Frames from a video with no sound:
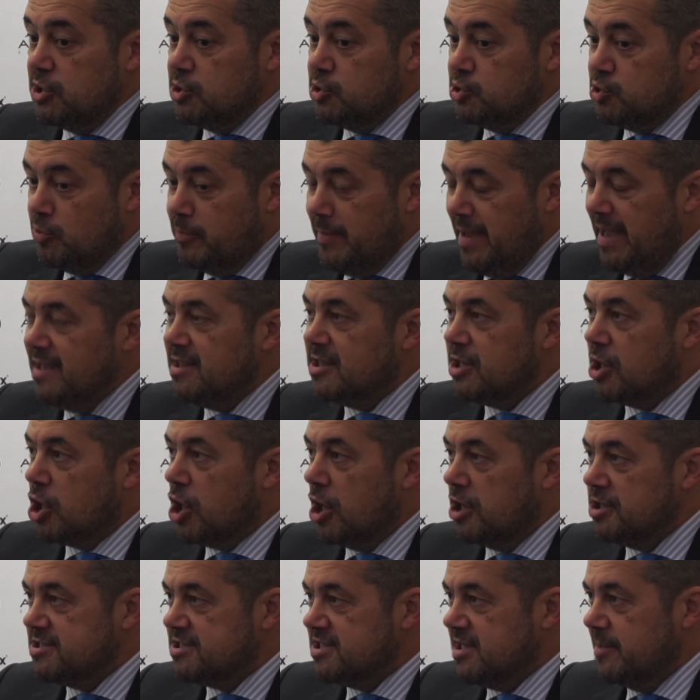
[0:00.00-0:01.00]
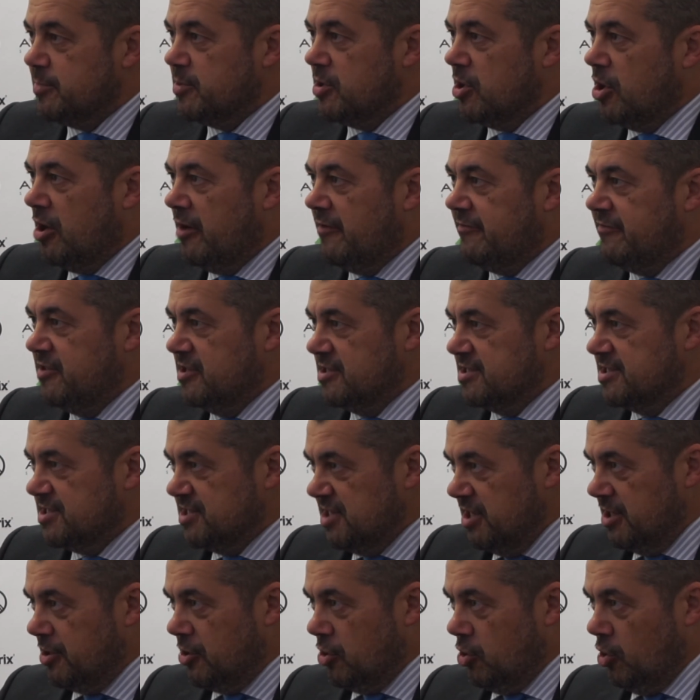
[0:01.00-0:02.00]
To make the concept of the
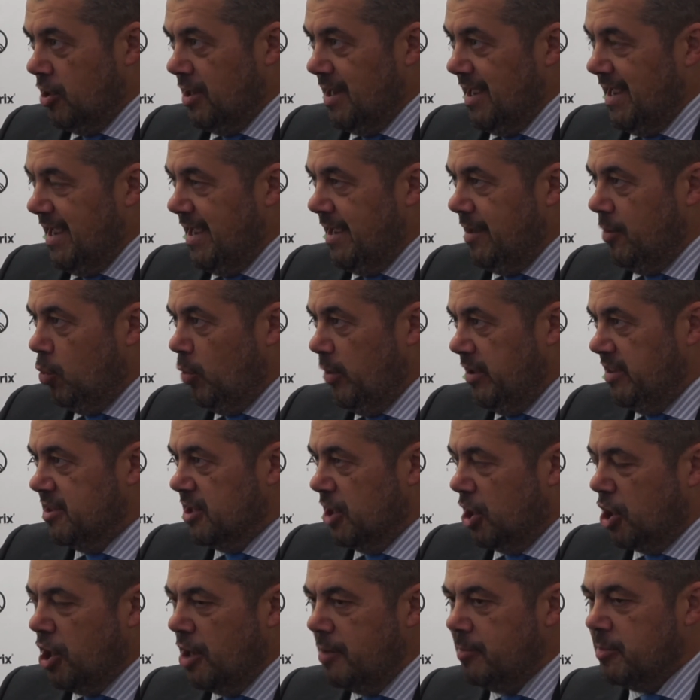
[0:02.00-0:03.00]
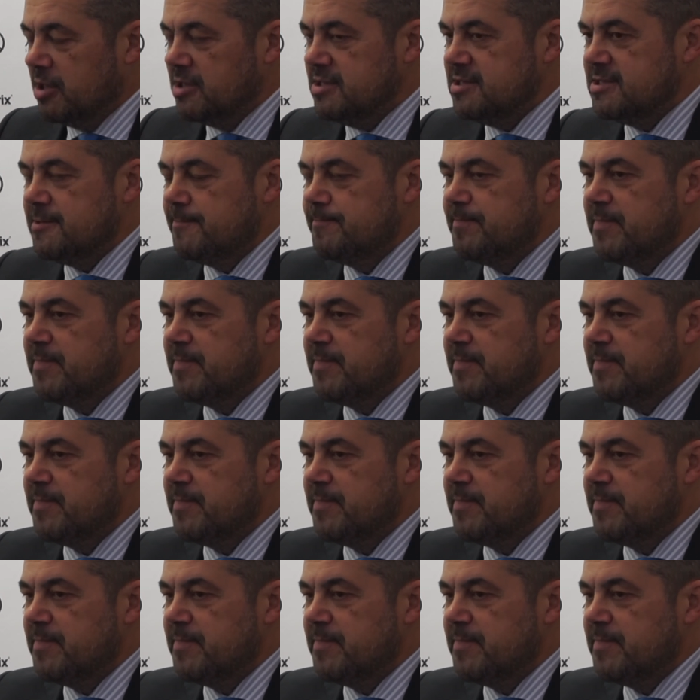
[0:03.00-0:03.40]
circle with the cobot,